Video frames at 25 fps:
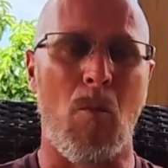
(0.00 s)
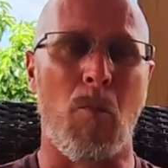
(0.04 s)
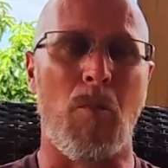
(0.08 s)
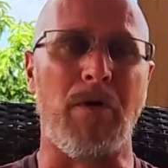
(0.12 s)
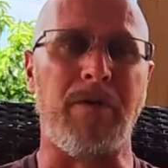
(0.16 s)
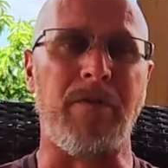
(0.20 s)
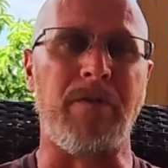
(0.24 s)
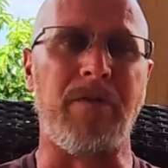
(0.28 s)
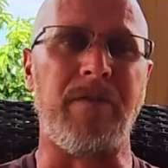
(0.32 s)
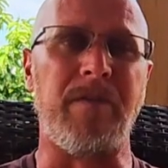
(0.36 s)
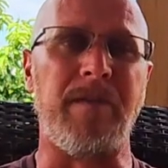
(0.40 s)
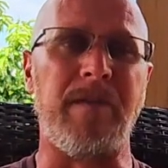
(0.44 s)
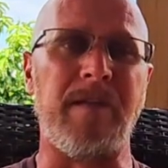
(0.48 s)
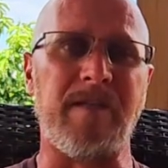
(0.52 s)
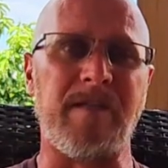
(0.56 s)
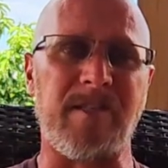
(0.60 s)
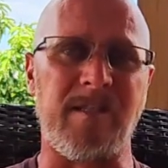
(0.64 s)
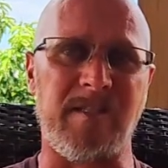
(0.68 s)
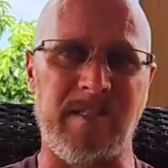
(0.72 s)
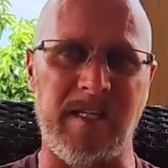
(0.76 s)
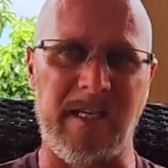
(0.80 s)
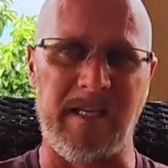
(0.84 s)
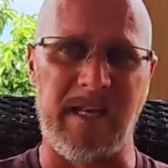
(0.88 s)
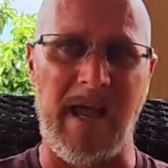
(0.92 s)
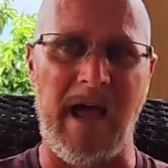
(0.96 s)
but this
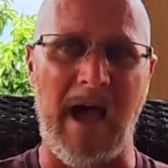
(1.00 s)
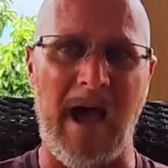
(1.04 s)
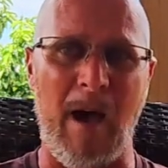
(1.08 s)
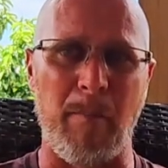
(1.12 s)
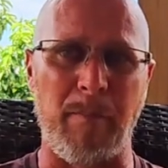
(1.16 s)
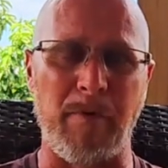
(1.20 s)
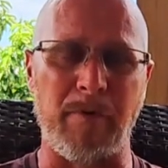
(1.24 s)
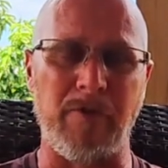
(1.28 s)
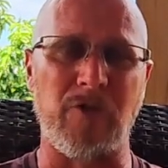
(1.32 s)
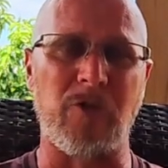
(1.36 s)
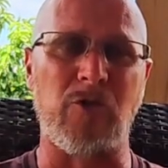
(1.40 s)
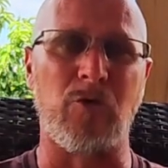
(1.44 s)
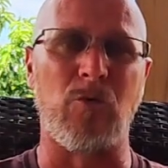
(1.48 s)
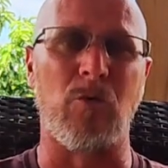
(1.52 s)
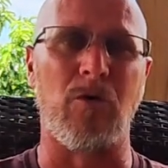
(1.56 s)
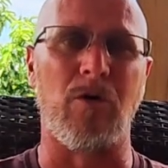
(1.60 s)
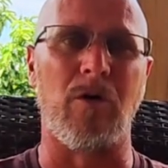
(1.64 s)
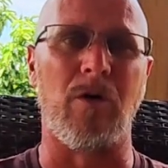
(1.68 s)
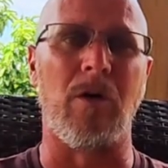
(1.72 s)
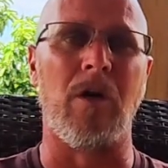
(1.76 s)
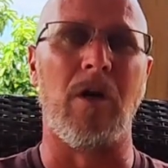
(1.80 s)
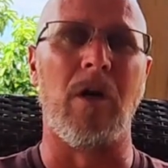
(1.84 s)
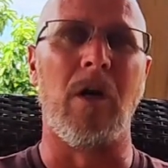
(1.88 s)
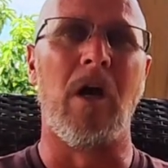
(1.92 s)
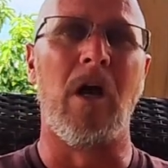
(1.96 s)
did happen to
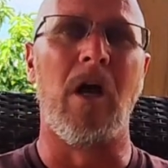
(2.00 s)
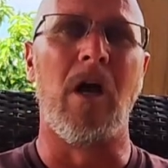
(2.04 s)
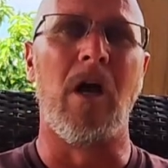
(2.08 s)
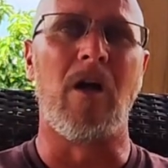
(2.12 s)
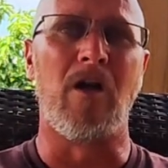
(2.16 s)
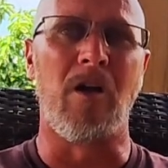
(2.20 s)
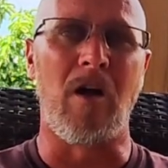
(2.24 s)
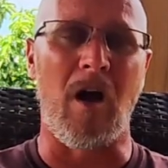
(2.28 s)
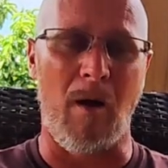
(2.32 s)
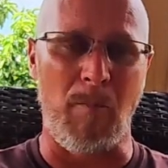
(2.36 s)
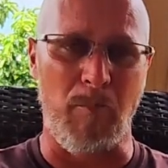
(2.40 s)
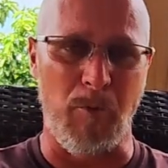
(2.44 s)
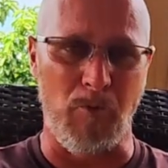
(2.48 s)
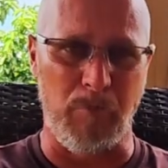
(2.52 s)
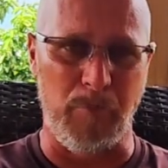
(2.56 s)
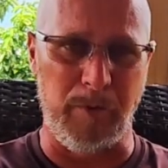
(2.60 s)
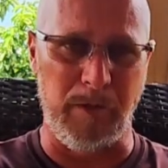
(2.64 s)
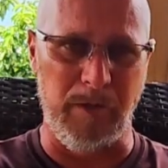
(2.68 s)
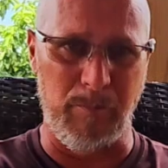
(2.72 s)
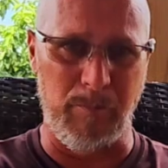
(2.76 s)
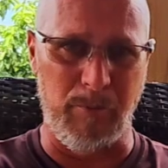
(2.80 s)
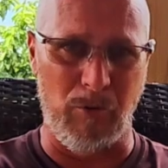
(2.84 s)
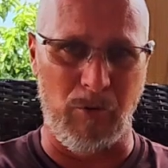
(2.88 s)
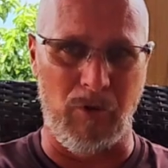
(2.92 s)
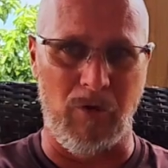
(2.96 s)
a couple
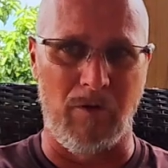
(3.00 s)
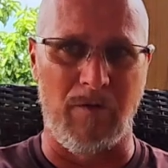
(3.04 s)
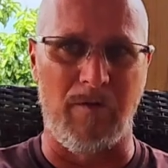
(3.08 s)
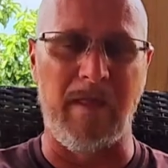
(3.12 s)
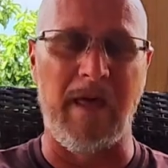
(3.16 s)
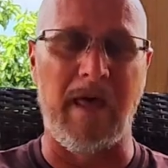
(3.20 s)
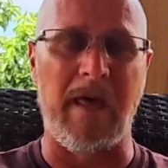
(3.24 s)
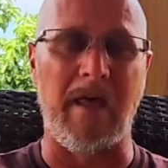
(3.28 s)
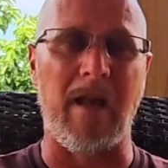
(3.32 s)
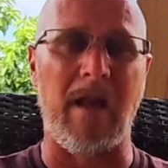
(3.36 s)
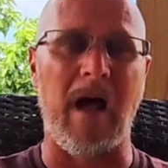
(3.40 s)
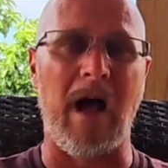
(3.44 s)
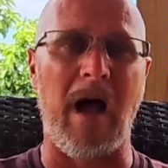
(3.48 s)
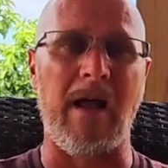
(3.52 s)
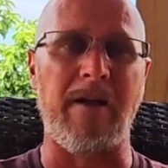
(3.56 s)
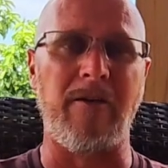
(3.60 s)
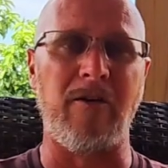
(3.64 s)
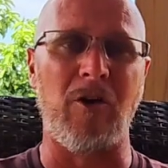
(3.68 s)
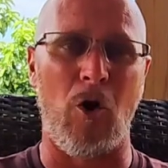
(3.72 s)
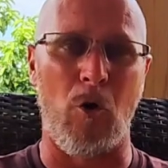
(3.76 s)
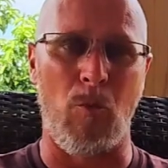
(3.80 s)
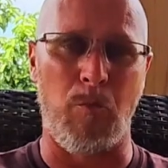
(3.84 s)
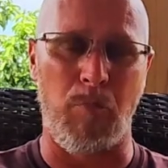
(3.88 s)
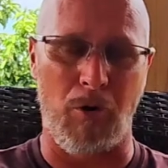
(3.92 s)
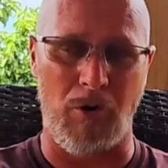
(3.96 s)
people that I
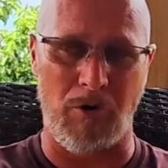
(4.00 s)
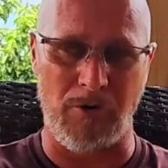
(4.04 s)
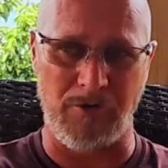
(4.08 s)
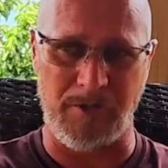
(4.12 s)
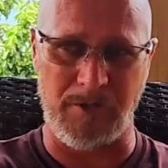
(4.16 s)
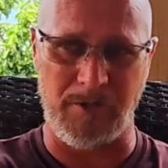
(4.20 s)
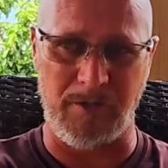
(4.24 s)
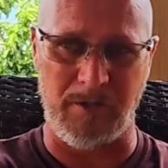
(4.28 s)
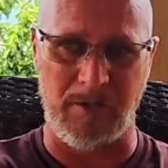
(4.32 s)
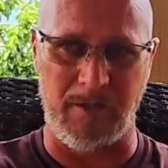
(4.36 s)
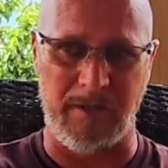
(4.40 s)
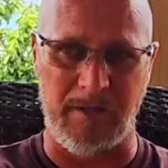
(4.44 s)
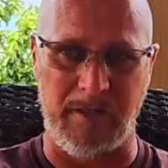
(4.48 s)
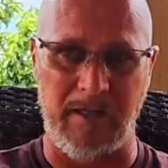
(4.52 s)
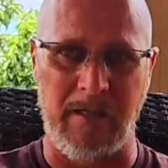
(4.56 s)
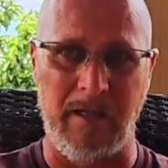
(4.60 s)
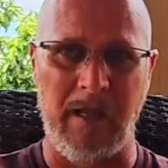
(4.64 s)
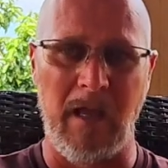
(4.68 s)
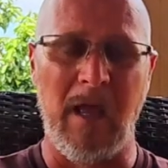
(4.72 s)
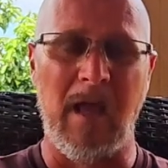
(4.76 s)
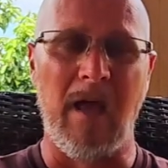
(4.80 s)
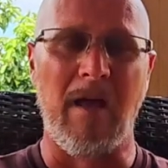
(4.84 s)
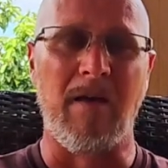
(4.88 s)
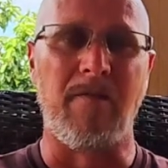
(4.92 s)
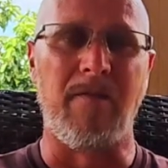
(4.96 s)
know personally
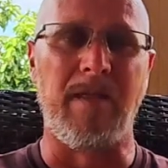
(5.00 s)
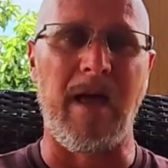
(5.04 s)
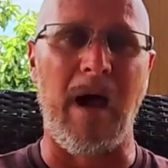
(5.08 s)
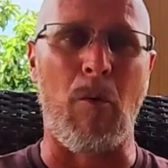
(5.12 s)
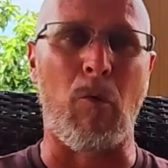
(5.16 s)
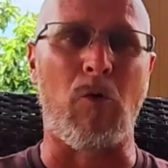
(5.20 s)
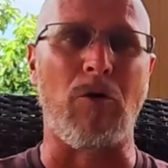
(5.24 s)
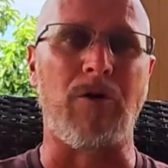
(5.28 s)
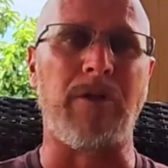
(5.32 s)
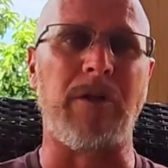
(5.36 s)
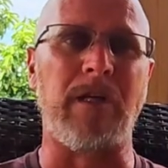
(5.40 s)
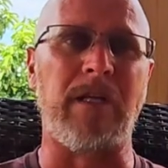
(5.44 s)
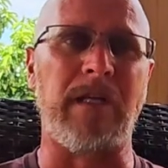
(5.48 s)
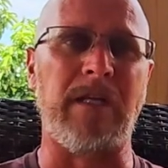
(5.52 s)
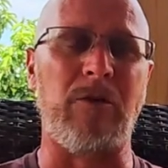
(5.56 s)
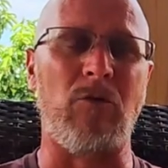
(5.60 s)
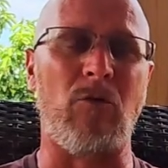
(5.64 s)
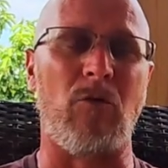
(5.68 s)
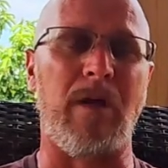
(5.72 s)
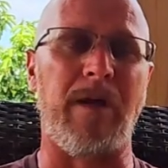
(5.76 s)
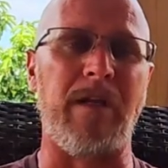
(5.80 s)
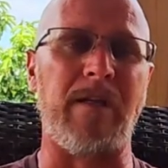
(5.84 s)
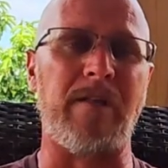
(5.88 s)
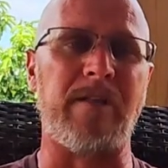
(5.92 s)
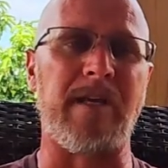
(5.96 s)
that were getting
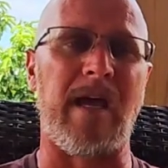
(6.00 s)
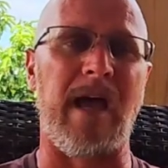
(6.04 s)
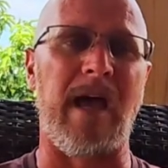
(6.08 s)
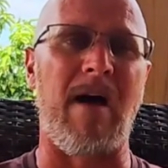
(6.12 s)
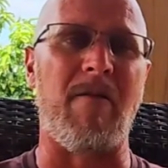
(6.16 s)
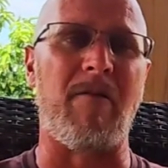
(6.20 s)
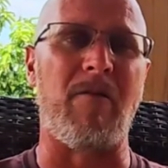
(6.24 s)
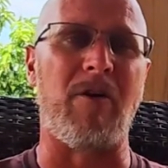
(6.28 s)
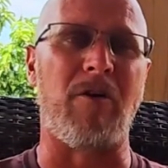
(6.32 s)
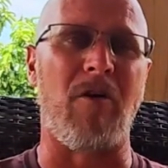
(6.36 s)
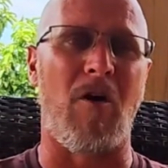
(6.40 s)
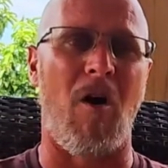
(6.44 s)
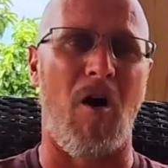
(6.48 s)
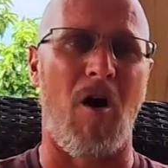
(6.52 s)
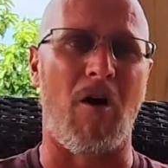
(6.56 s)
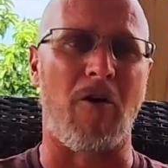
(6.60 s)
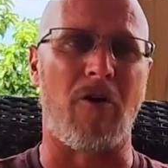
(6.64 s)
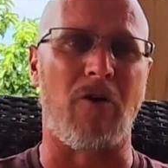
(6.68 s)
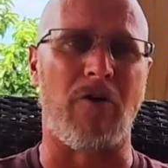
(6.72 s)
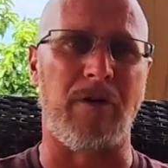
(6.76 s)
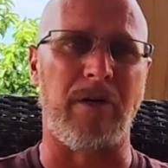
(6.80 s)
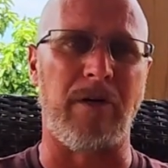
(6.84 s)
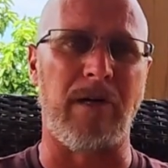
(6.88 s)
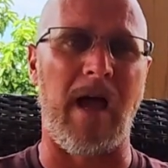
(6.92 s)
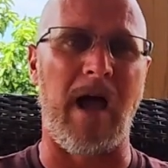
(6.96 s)
ready to have a
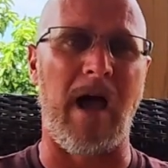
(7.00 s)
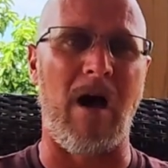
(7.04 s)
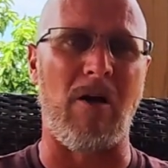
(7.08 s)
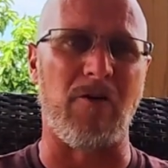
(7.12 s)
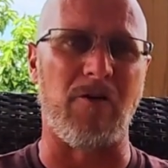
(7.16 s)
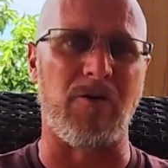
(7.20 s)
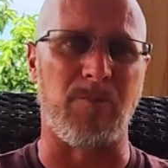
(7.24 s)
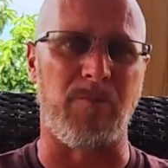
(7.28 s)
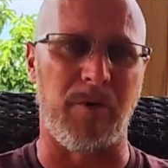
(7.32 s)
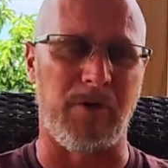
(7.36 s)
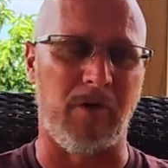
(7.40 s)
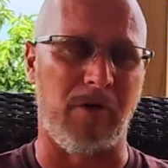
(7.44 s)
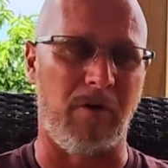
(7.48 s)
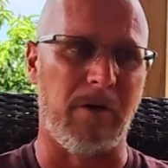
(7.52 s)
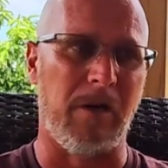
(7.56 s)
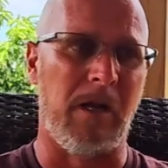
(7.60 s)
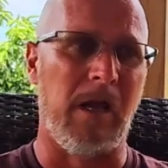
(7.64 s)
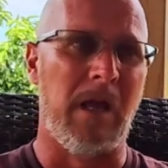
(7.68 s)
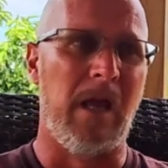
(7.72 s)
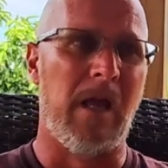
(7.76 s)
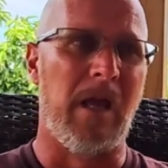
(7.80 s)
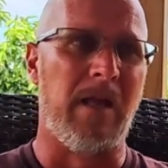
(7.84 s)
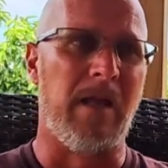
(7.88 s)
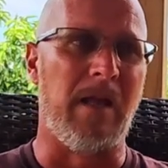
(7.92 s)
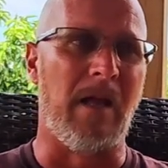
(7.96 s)
concrete house built.
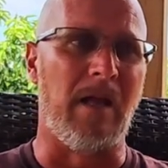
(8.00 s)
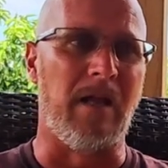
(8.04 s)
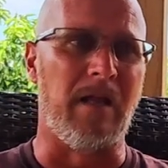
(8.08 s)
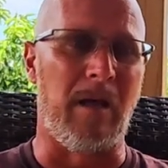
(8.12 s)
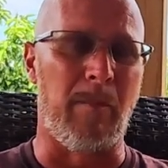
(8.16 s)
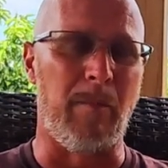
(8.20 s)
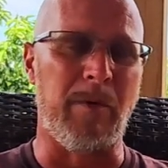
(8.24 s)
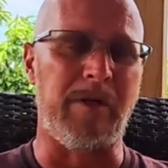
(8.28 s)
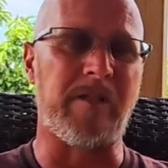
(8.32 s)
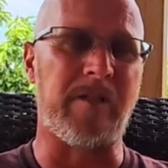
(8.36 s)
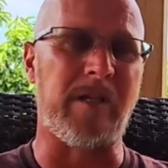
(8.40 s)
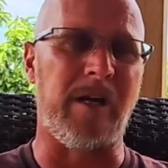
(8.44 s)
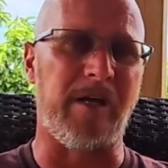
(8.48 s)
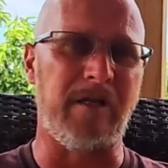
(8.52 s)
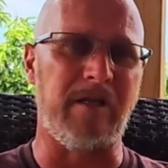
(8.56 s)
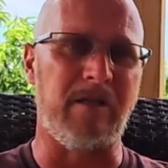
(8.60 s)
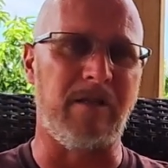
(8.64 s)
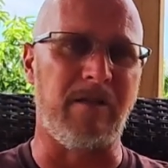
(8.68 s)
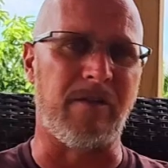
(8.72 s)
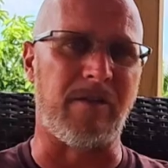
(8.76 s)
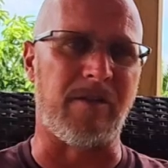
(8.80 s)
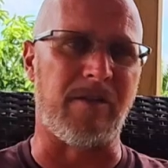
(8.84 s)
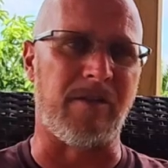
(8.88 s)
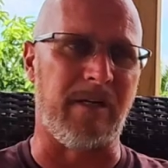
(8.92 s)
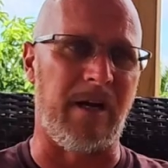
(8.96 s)
Now, let me tell you
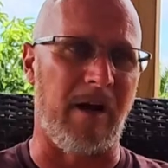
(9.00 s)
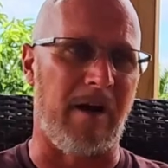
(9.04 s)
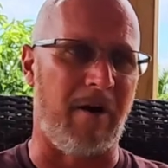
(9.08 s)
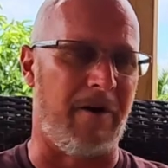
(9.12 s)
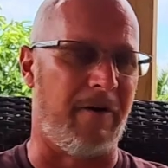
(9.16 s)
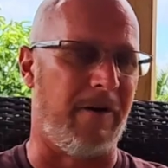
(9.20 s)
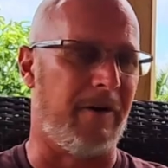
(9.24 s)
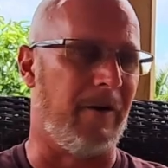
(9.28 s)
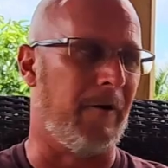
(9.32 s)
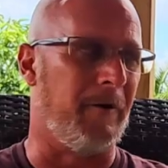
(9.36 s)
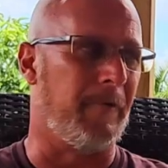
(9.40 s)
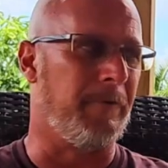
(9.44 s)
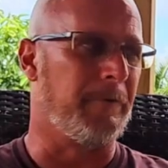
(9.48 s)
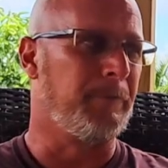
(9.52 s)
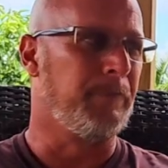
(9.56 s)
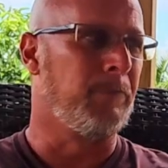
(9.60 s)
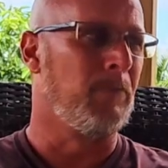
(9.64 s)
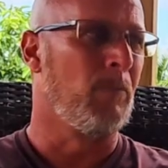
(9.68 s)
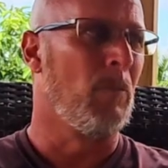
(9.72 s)
the scenario.